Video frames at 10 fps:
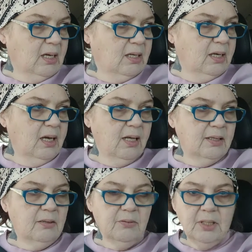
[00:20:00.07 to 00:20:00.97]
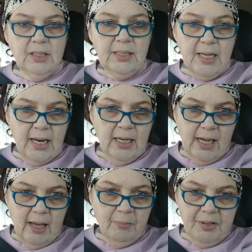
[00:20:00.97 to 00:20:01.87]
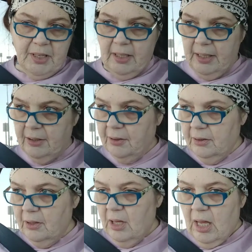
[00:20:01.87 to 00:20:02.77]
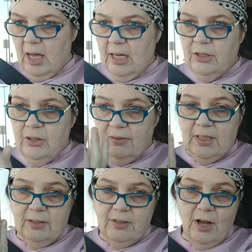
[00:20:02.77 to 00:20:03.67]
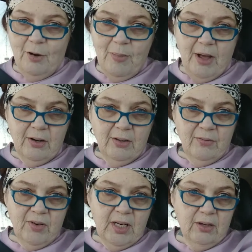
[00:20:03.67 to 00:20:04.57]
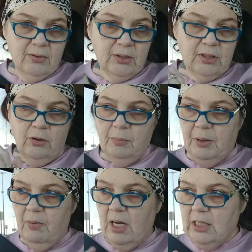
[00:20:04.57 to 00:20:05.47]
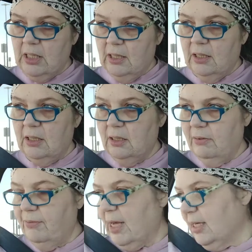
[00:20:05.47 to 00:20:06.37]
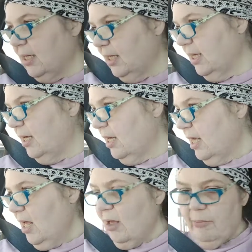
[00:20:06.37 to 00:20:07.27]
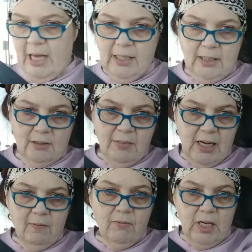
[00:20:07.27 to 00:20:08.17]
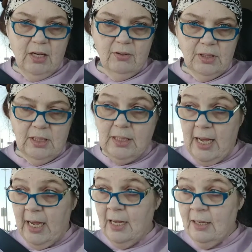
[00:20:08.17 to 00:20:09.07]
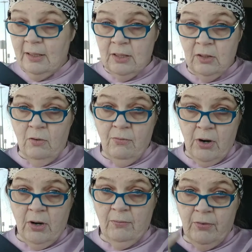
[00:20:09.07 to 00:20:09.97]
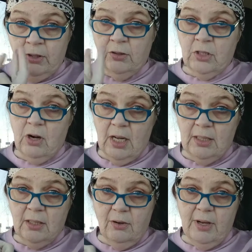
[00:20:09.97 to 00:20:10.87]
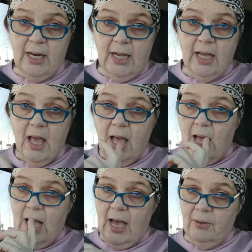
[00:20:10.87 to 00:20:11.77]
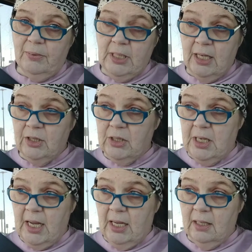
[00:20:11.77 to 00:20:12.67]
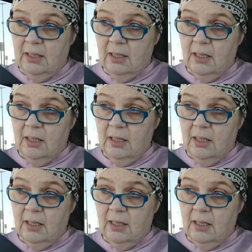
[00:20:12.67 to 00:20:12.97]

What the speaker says: Nothing real exciting happening here. I do have stuff to talk about in other videos, so be watching if I can get back into making videos. Today, so far, fingers crossed, no headache. I had one yesterday,